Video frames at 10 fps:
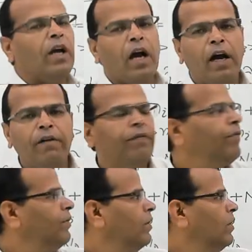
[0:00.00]
we have
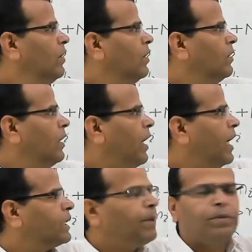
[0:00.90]
the
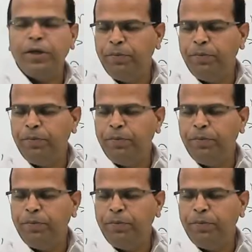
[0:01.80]
acceptor